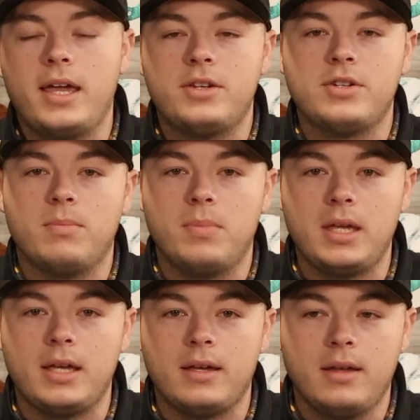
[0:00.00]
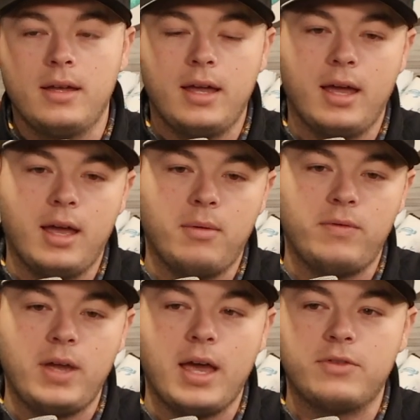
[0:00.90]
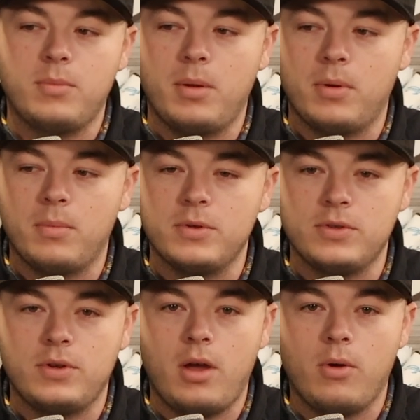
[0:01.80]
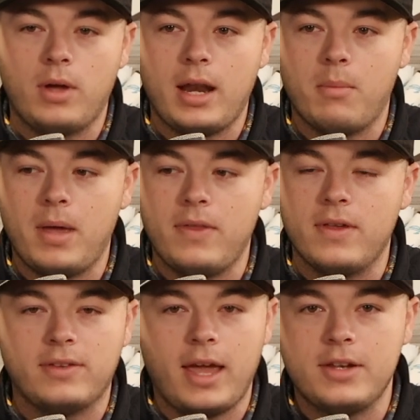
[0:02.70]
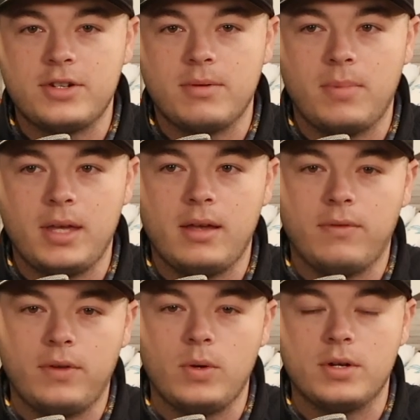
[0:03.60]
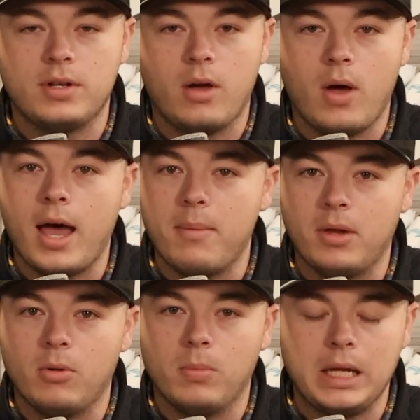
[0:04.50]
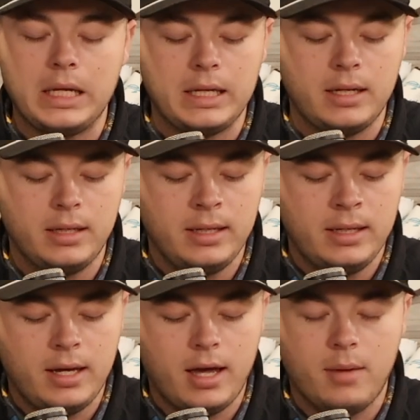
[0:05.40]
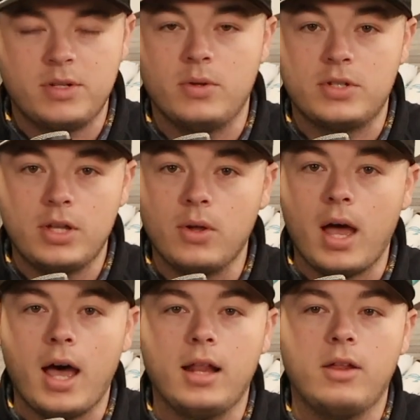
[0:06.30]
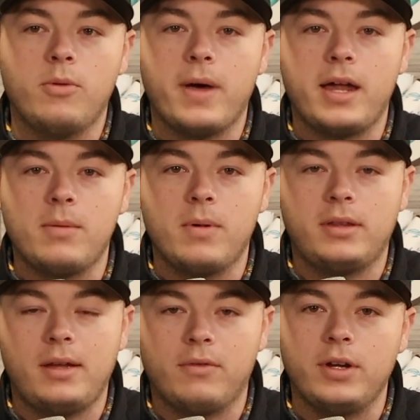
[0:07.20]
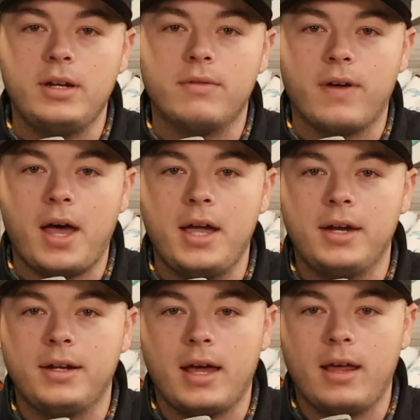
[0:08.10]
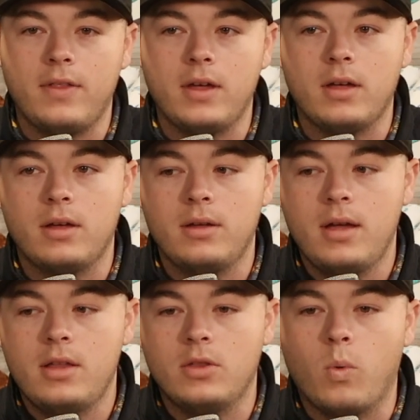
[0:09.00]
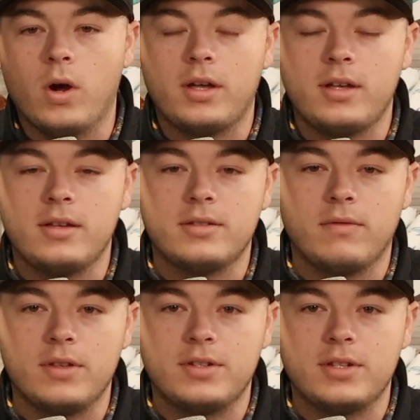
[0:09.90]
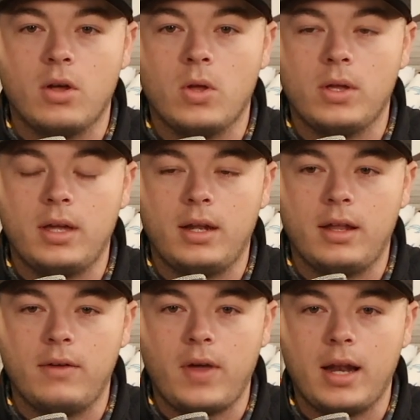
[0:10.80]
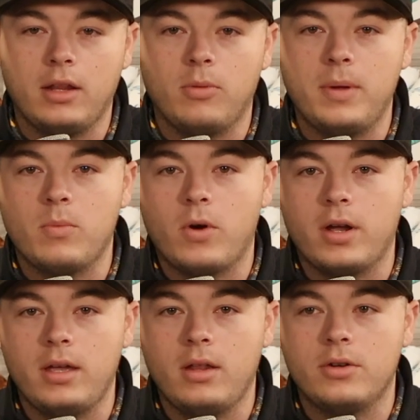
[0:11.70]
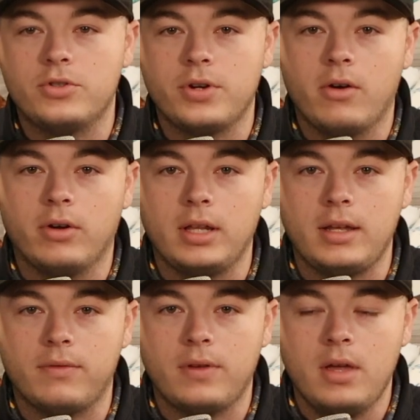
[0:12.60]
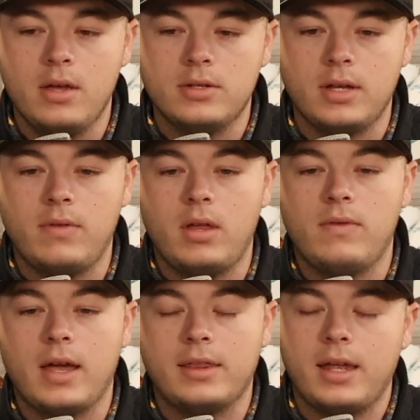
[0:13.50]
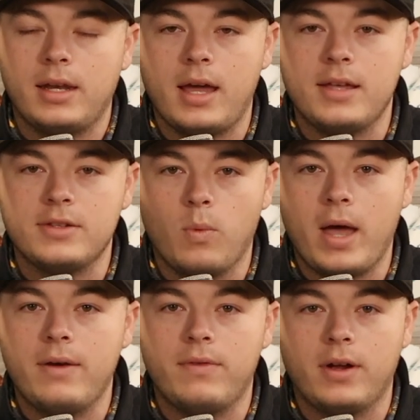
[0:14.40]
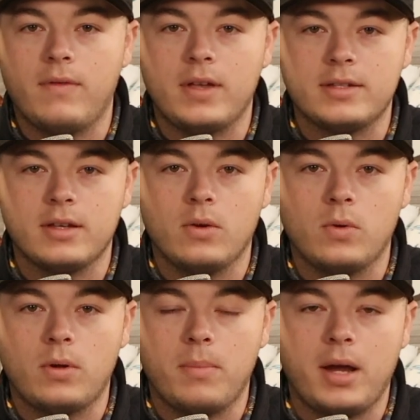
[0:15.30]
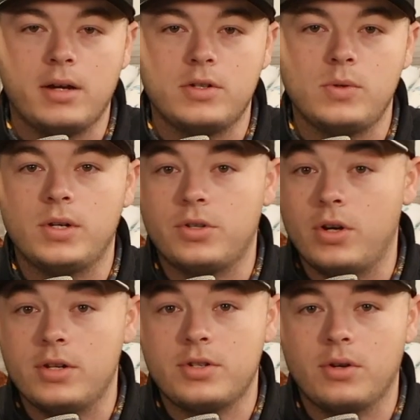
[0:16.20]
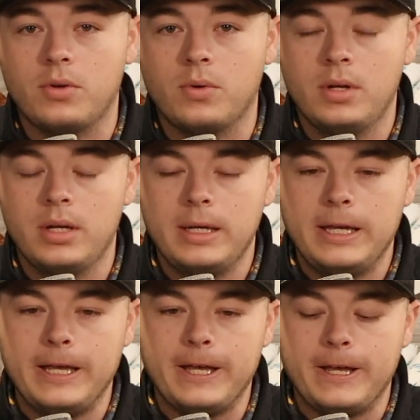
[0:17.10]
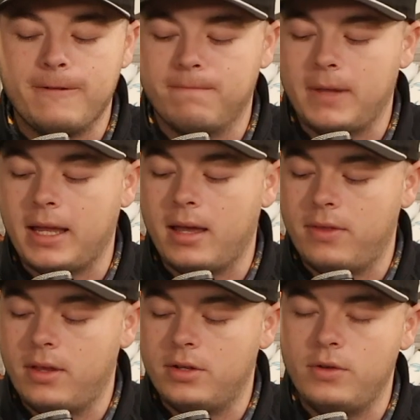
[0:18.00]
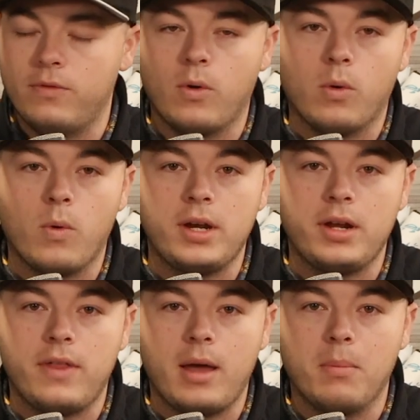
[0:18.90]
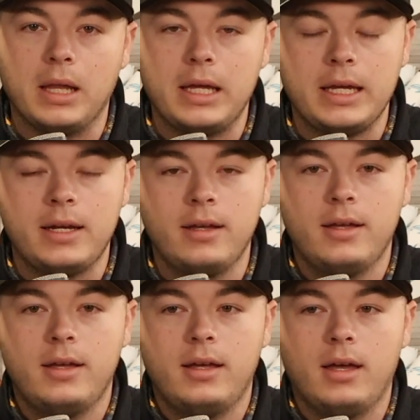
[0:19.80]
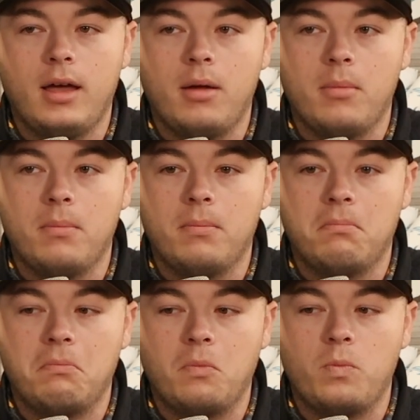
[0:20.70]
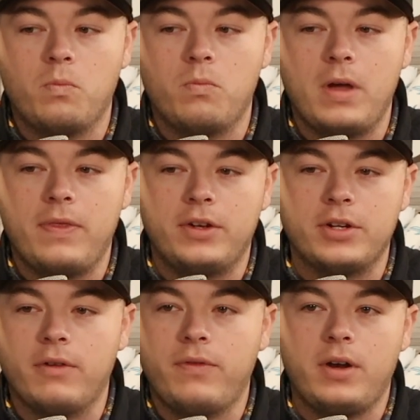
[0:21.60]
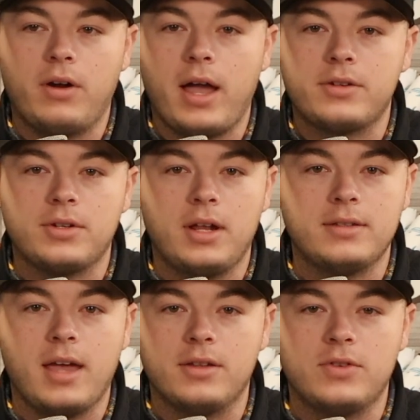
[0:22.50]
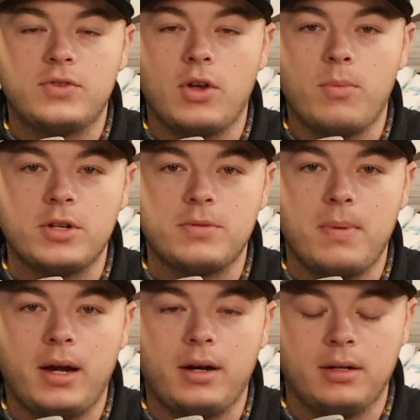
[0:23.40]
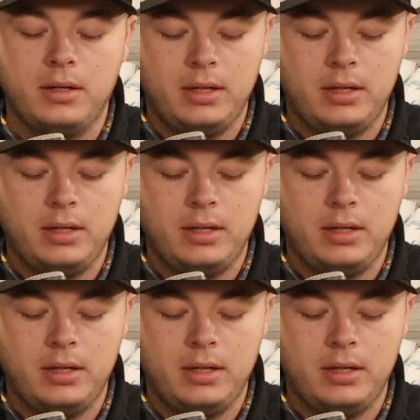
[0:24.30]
HMB. If you guys remember, Mizuno kind of made this HMB a few years ago, hot metal blade. So it's still hollow body, but they've redefined kind of the workings of the sole, and they've got a little bit more heel and trail relief. So even though you've got that nice wide forgiving sole compared to a traditional, the 241 here, that blade, the turf interaction has gotten so much better.